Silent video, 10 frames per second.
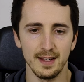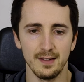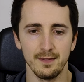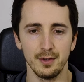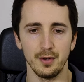can
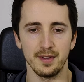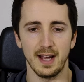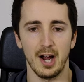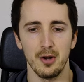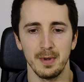influence
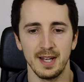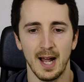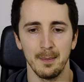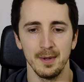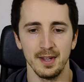iron
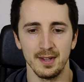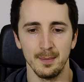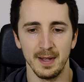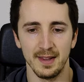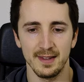
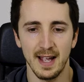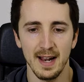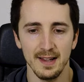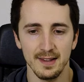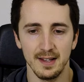metabolism and
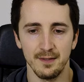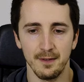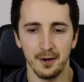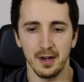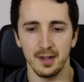status in
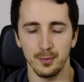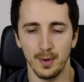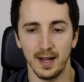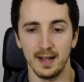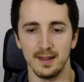various
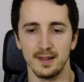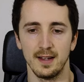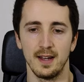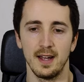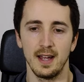ways.
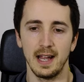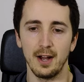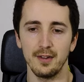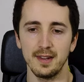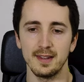
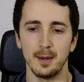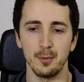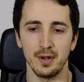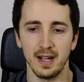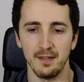Here's a
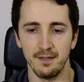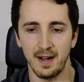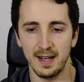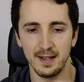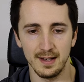summary of
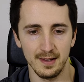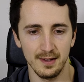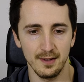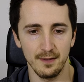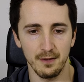
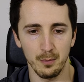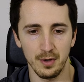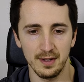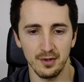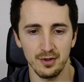findings from
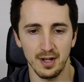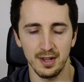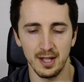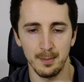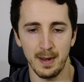research on
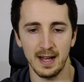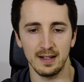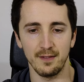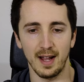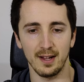the impact
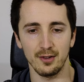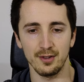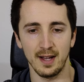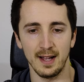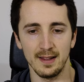of
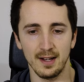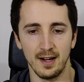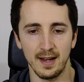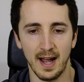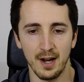exercise
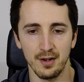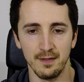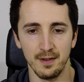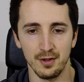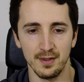on iron
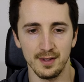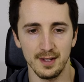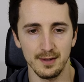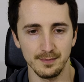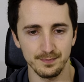deficiency.